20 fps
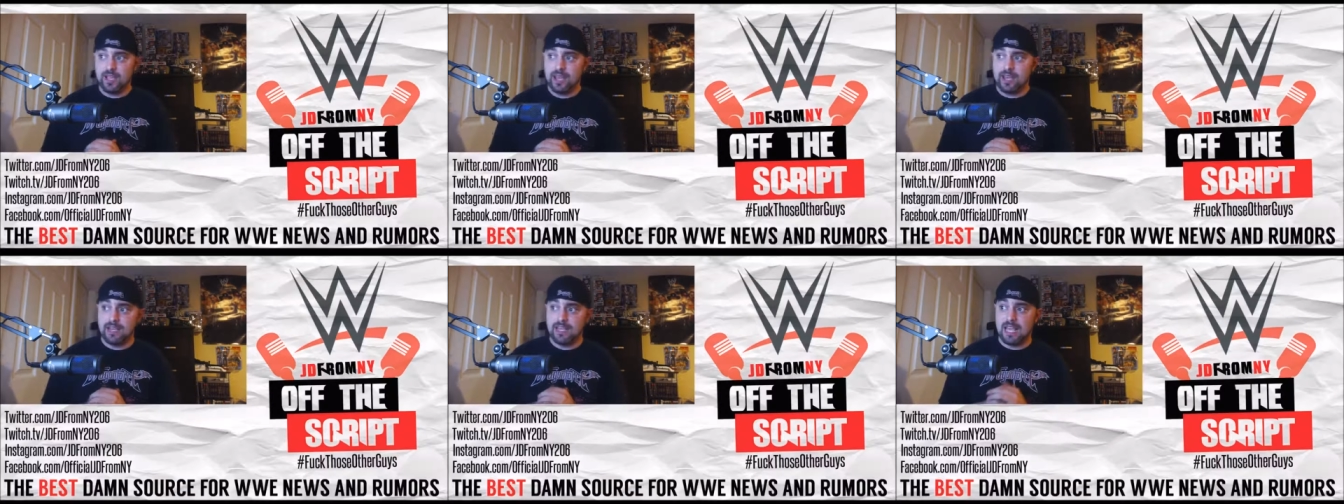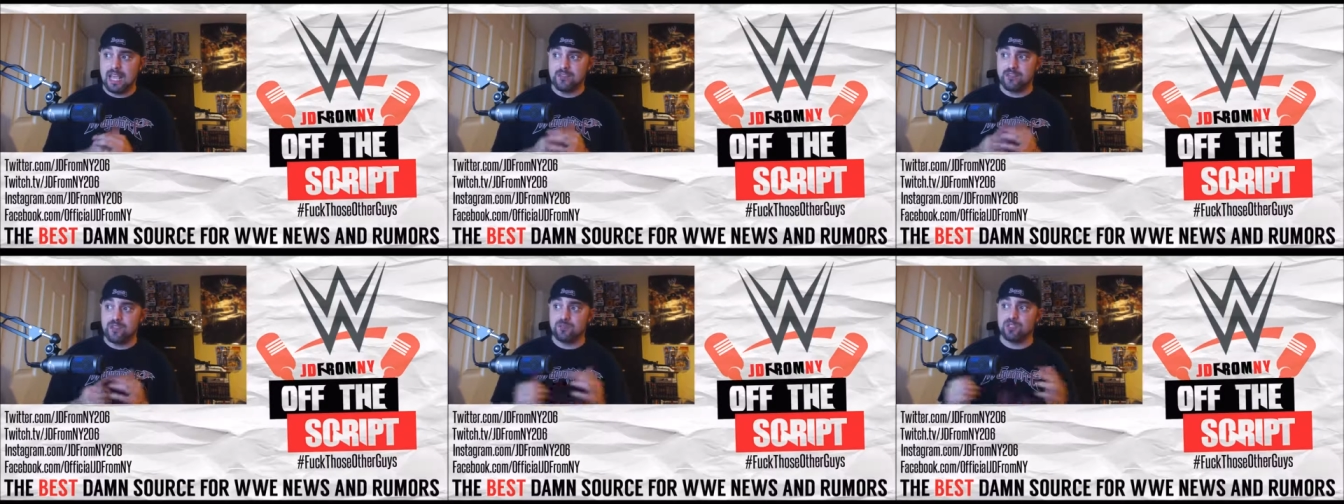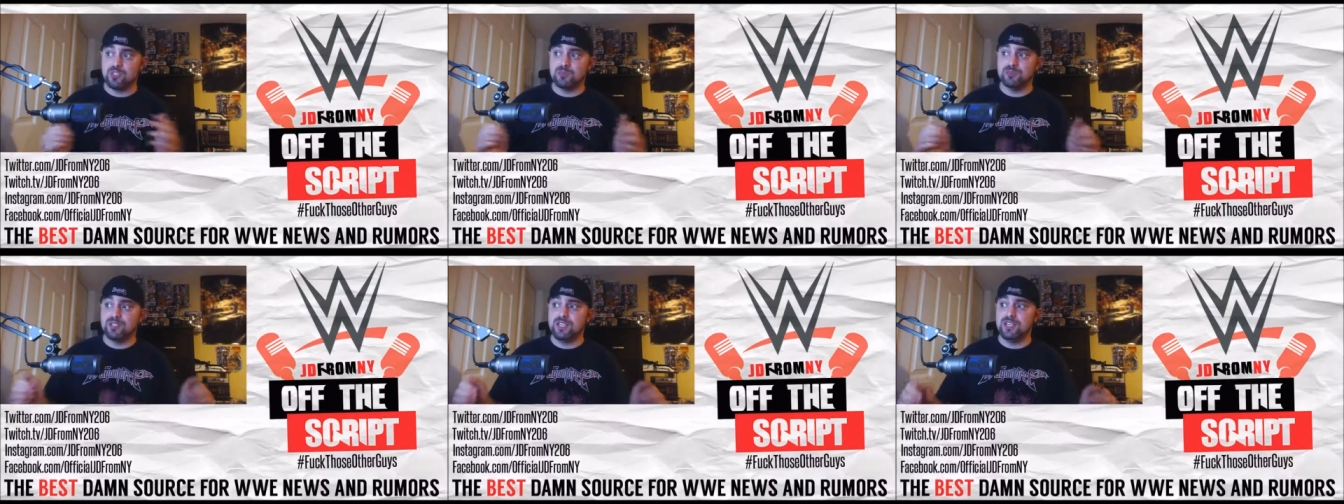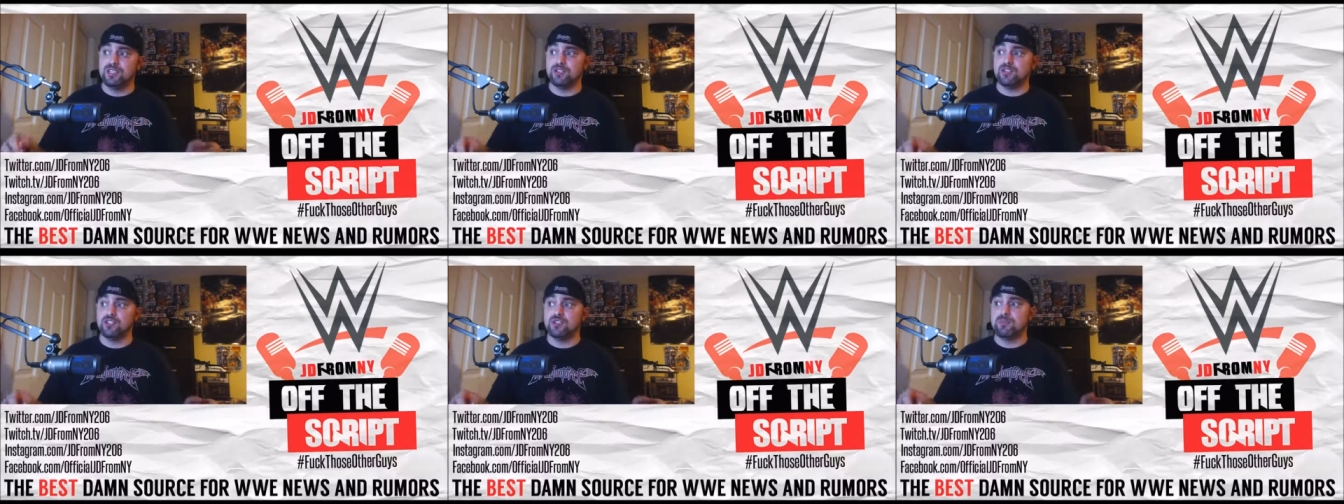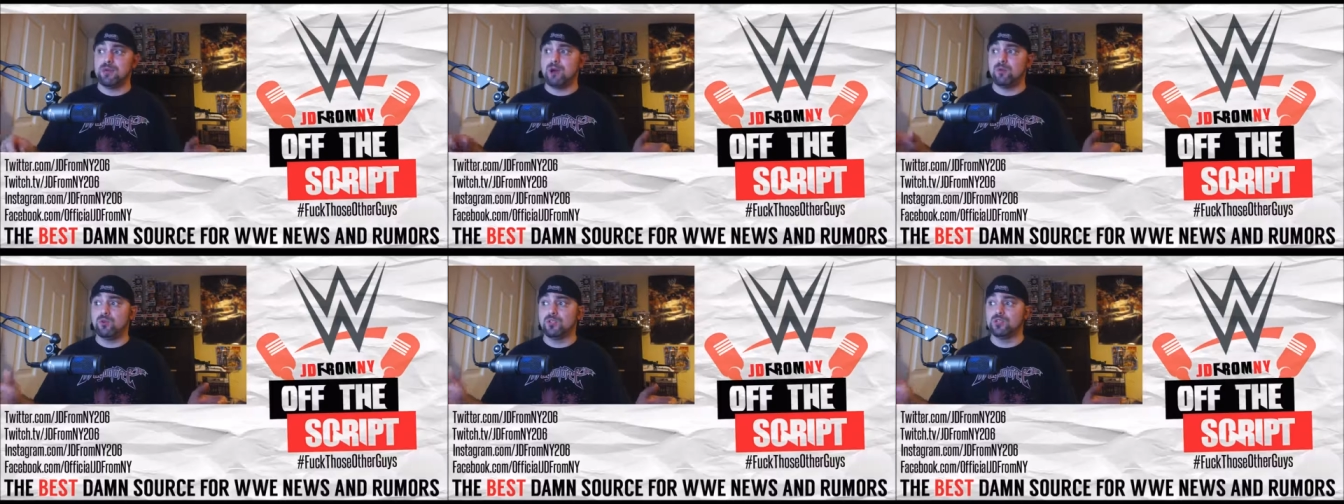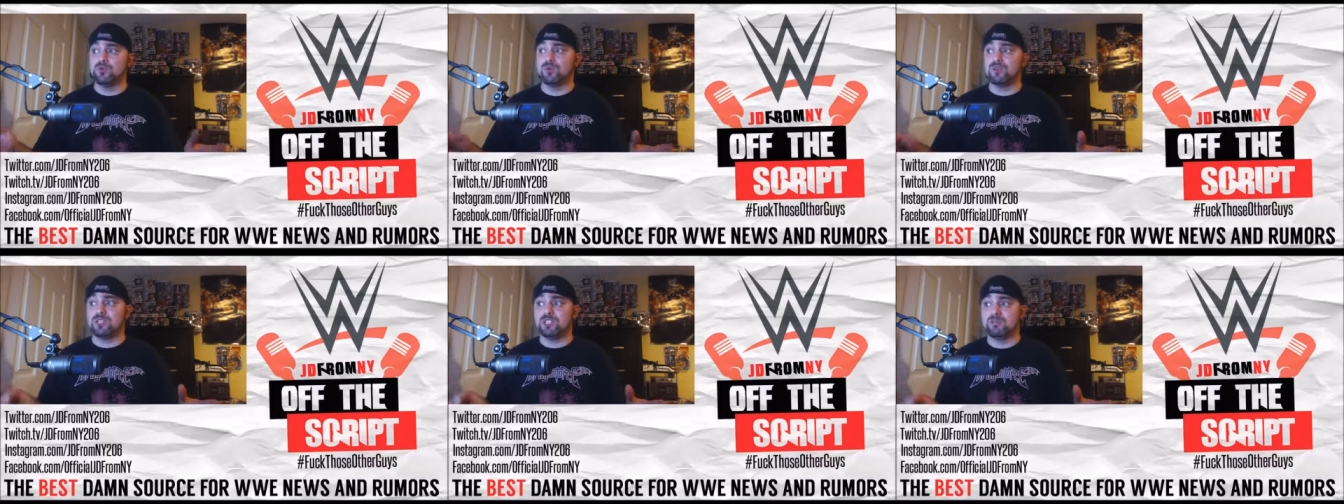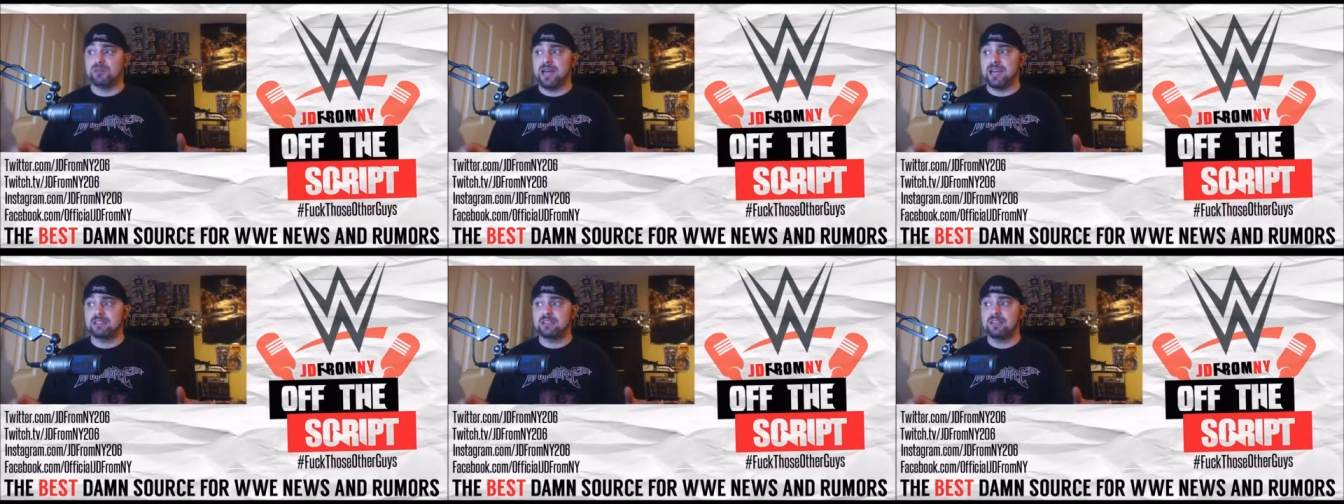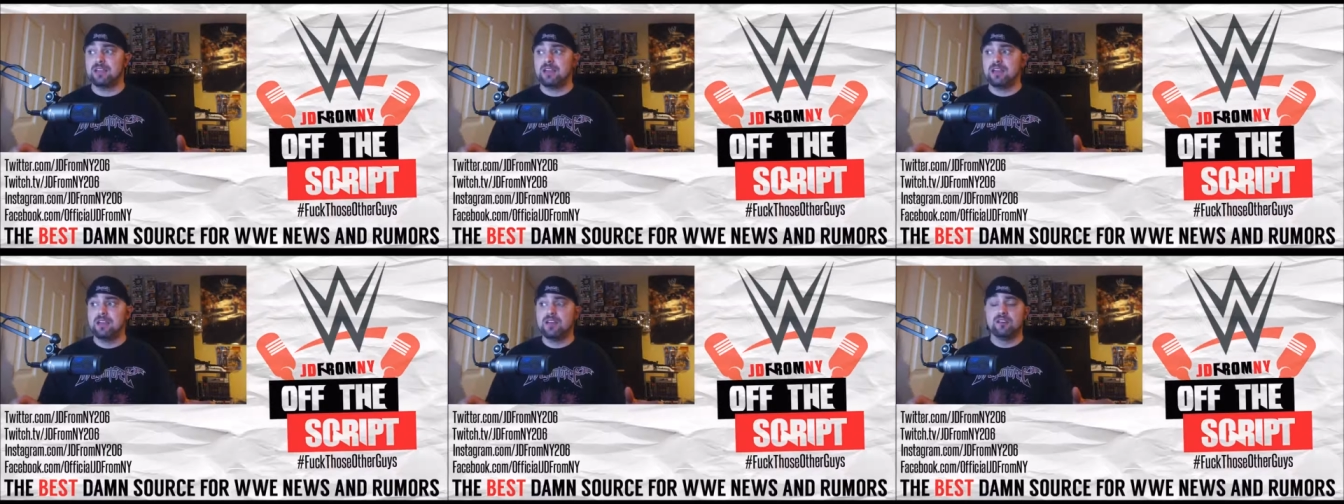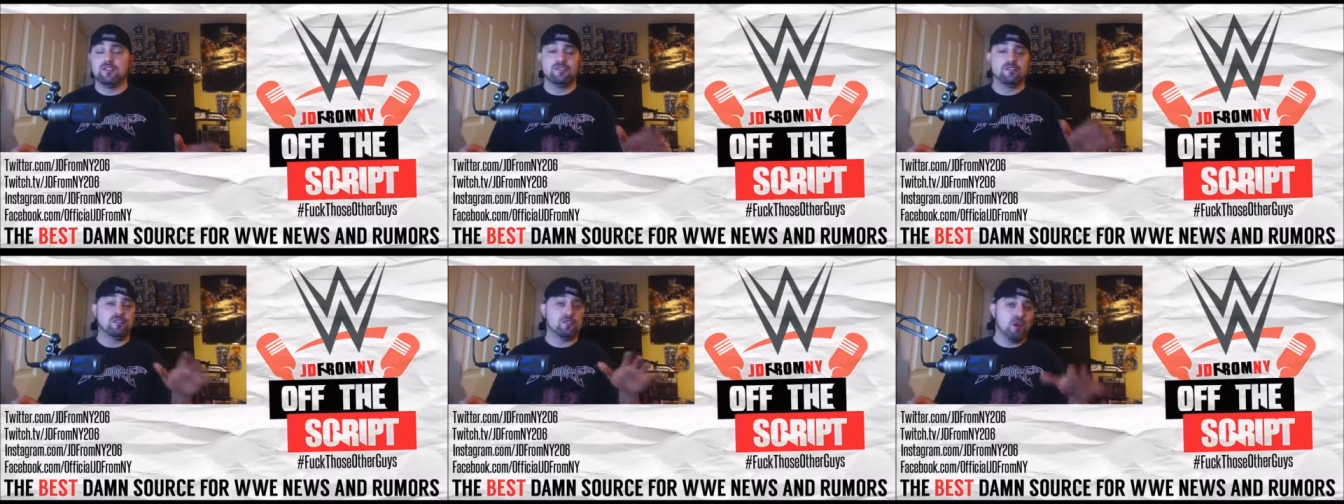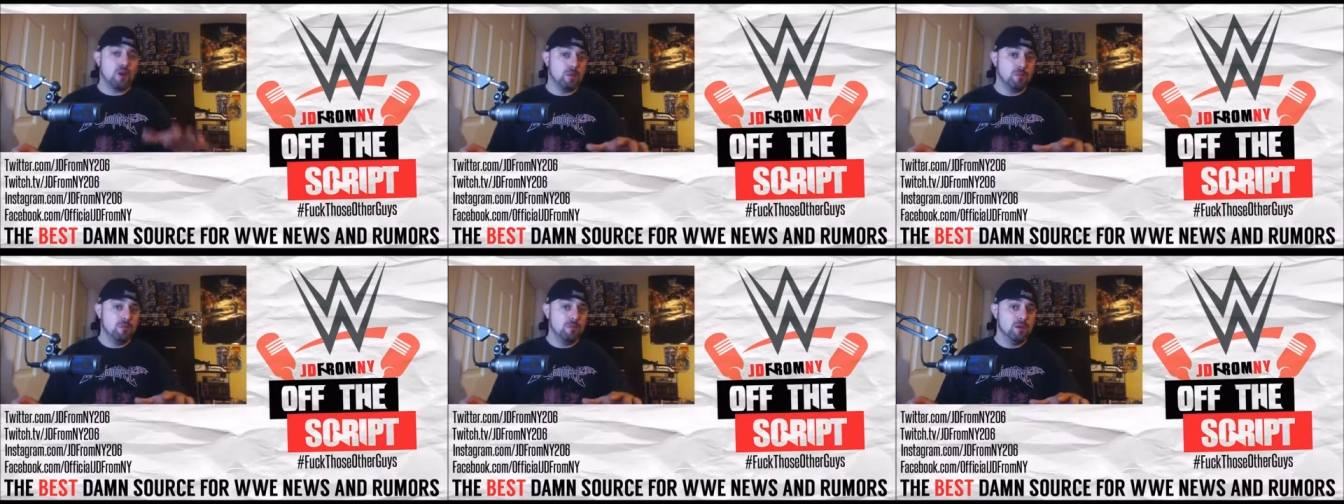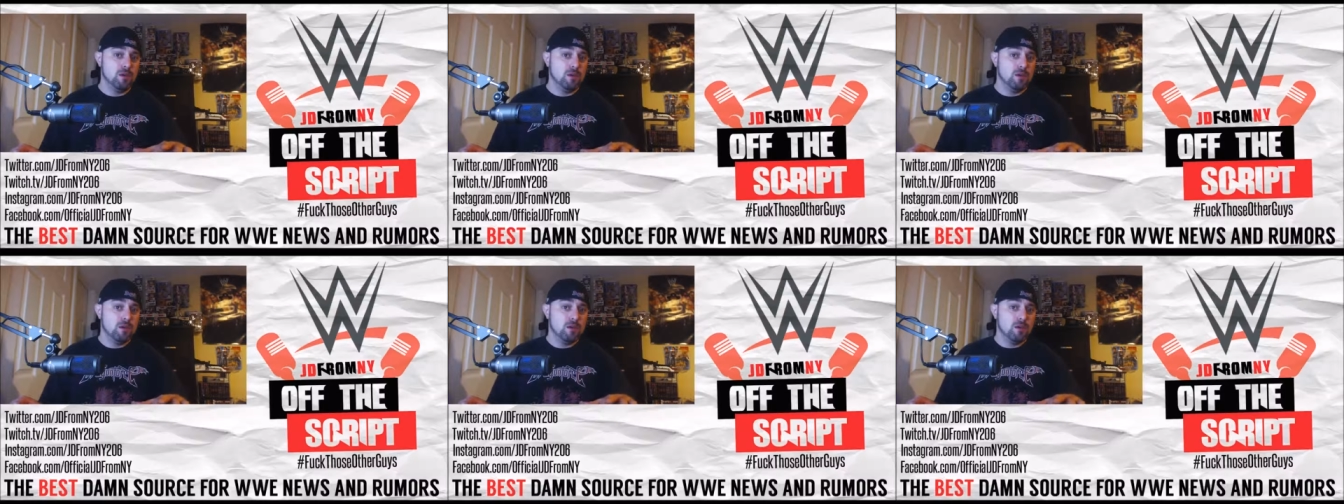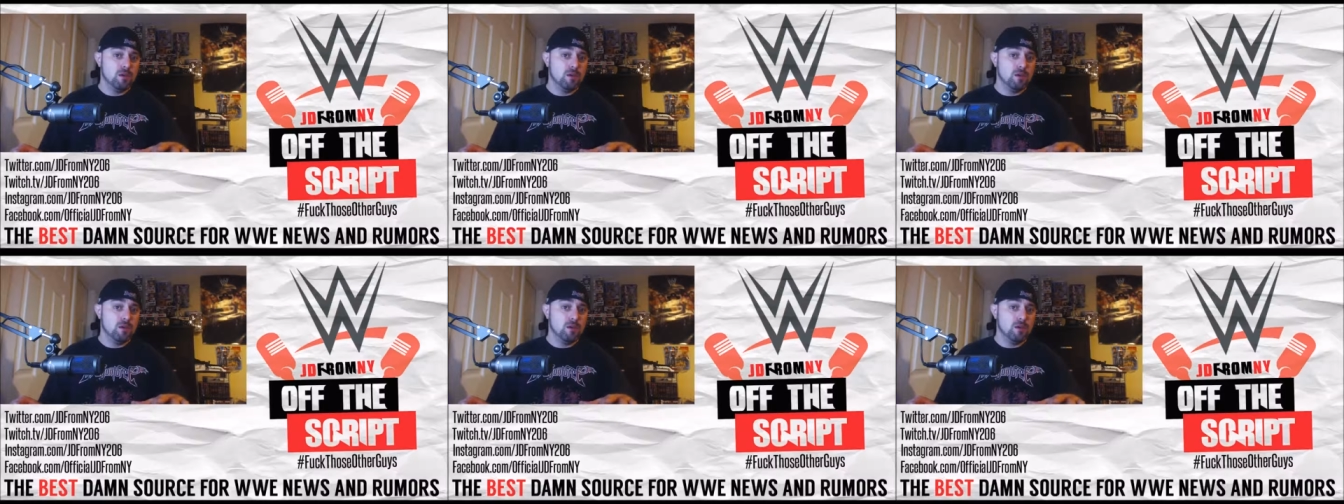And he gave them some teasers about what to expect from